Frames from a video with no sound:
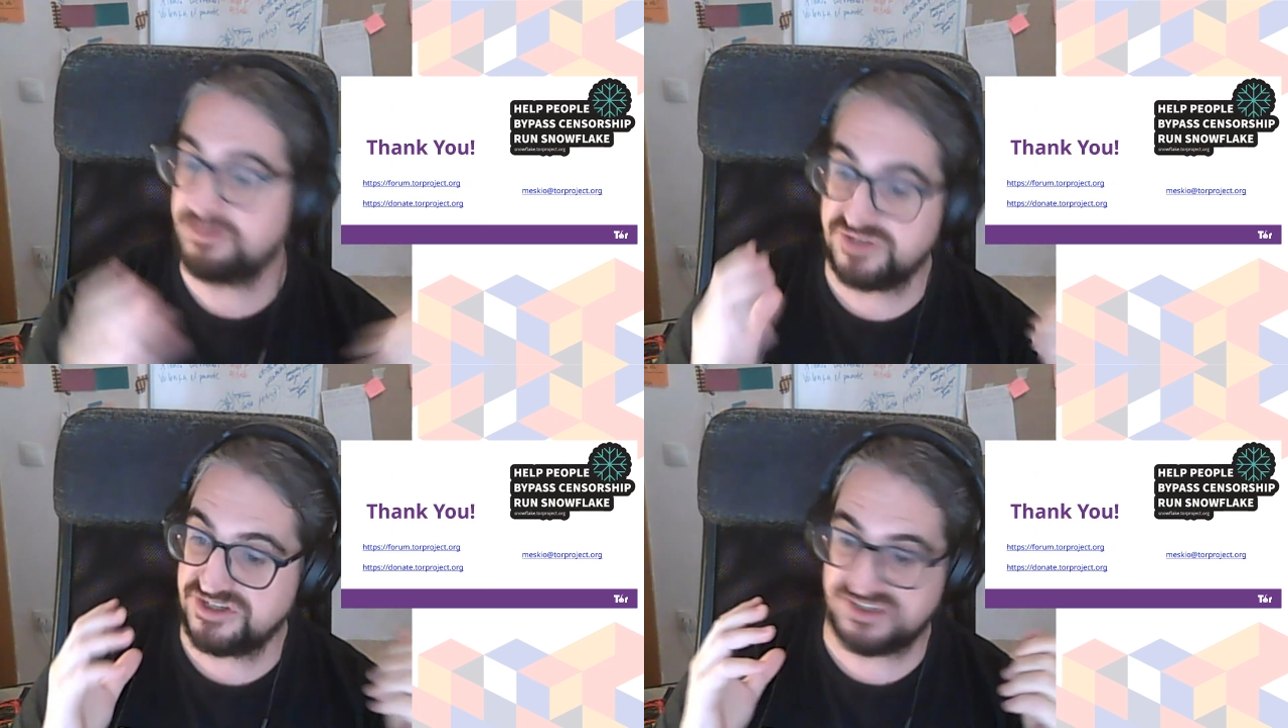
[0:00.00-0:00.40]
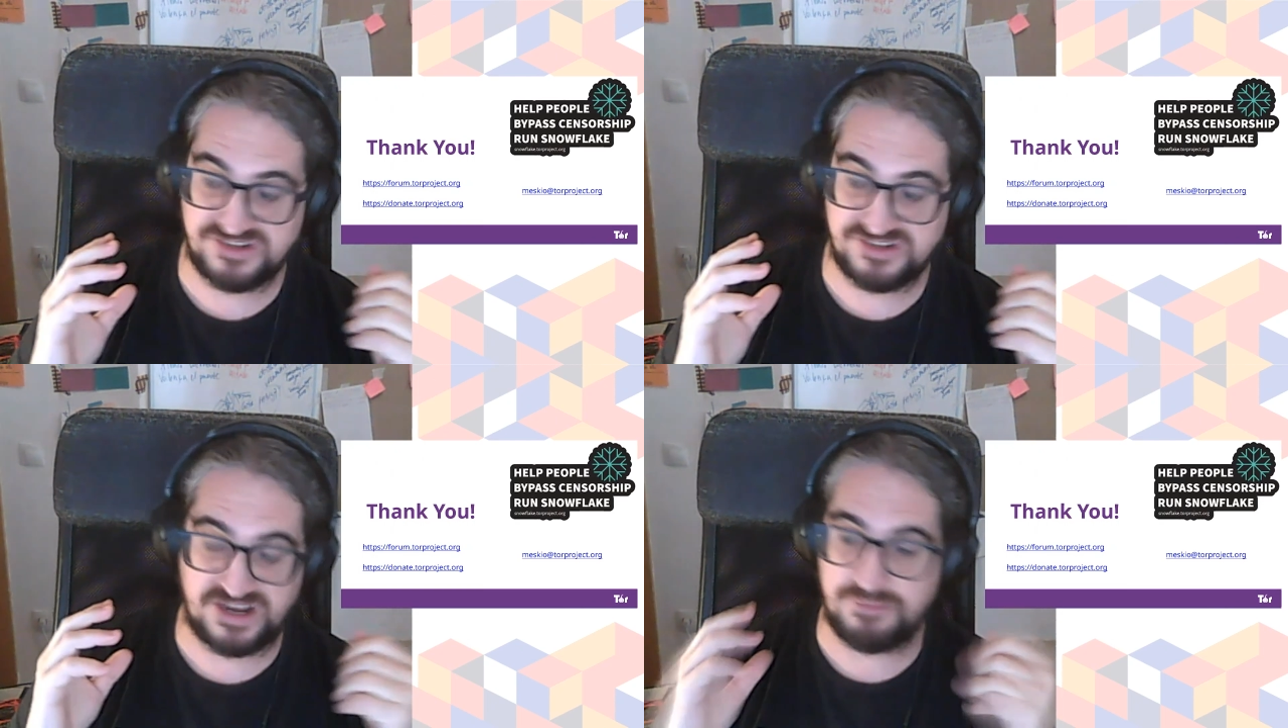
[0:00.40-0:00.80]
bridges
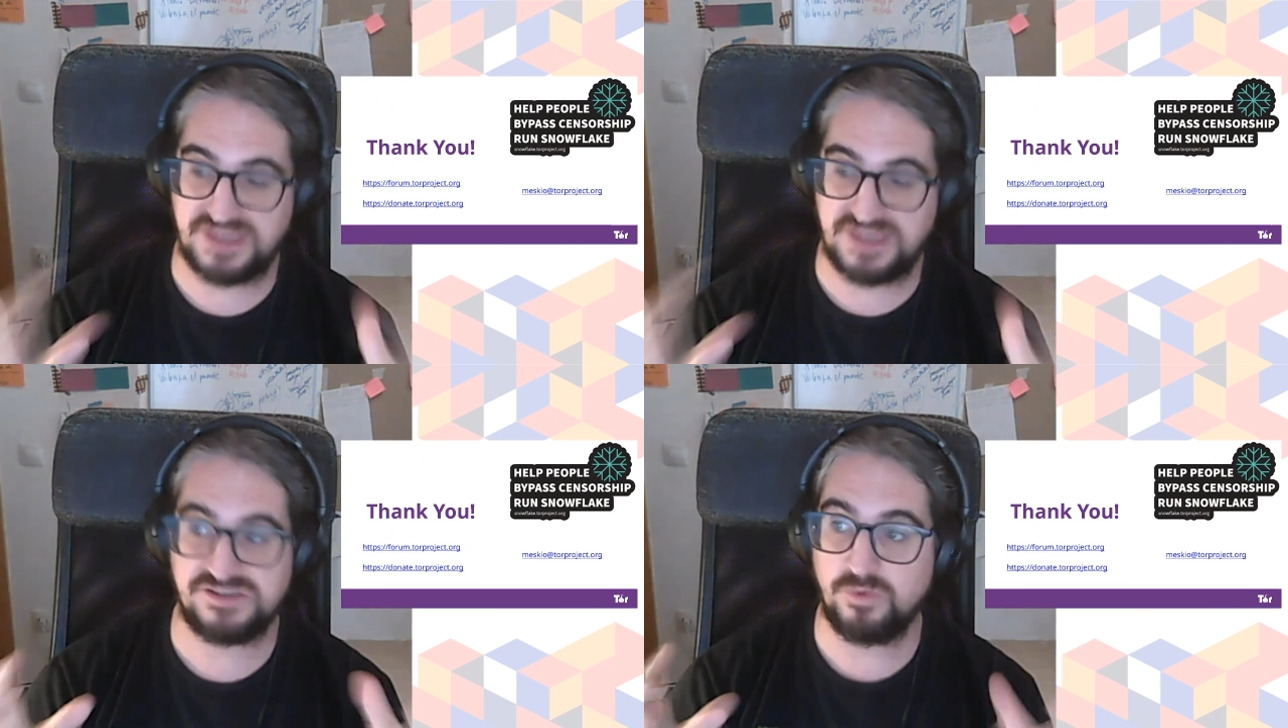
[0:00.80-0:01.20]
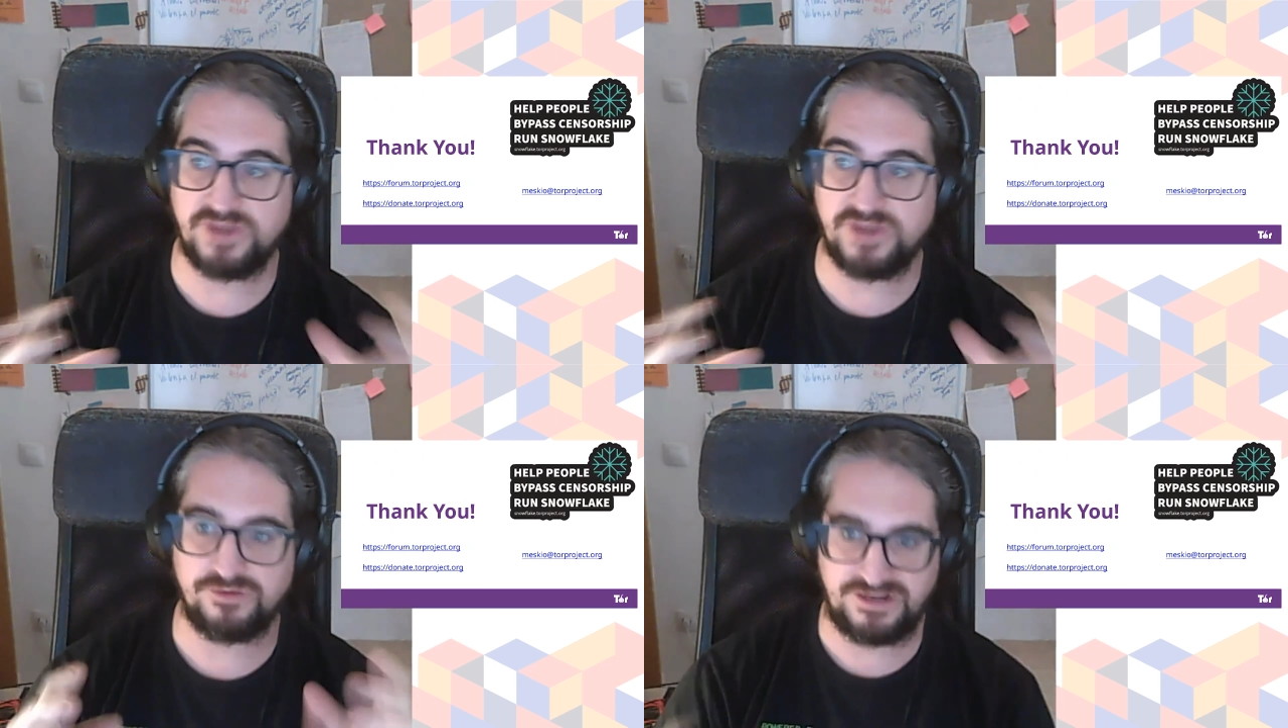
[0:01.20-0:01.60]
is an amazing
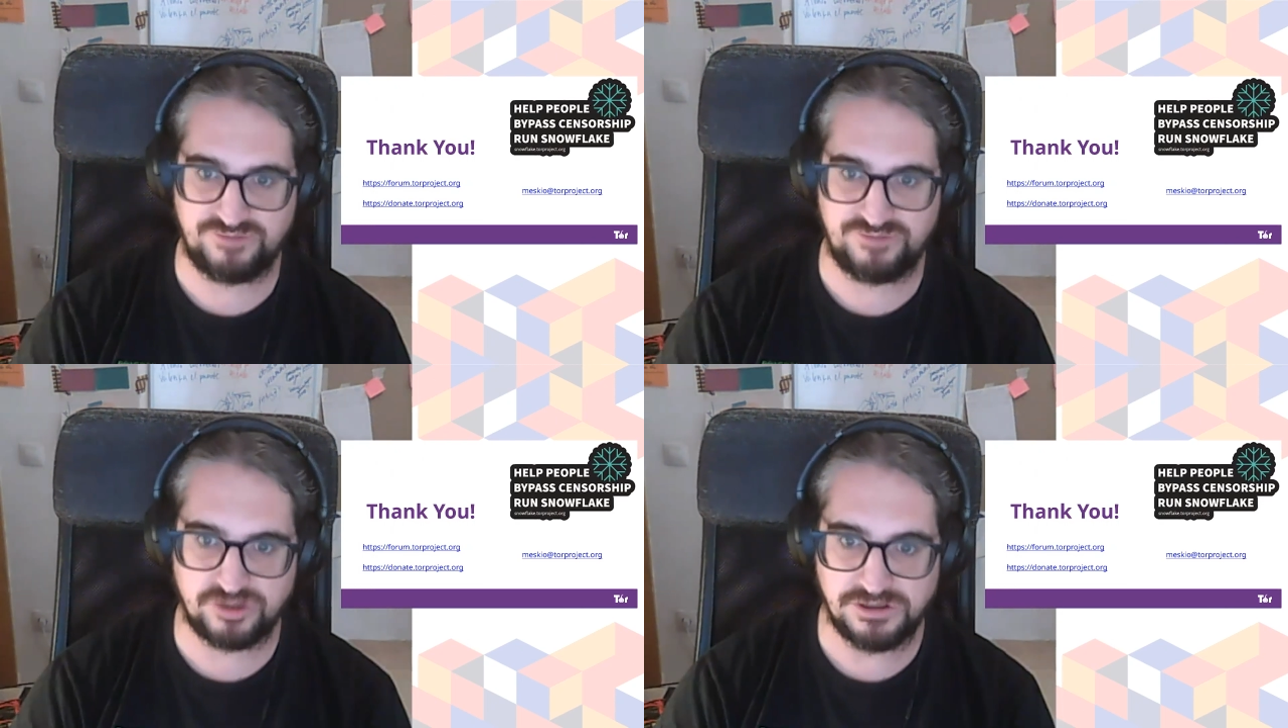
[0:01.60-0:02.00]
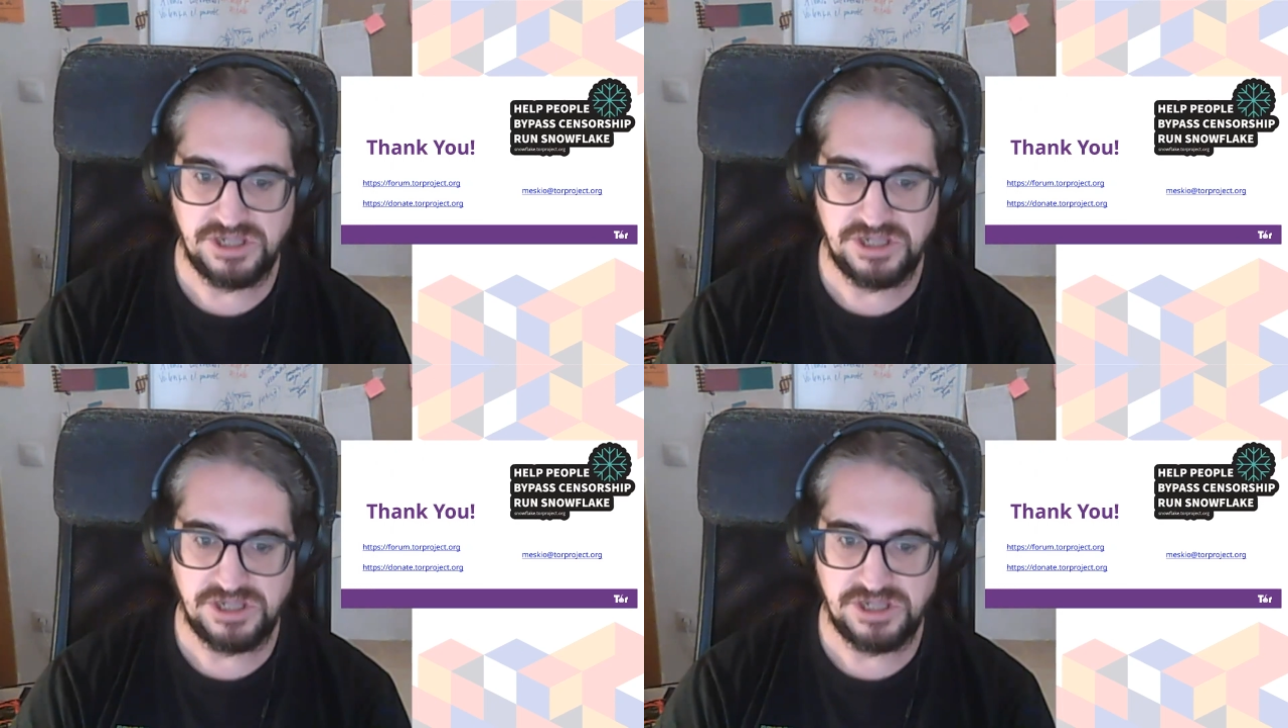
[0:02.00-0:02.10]
way to help Tor.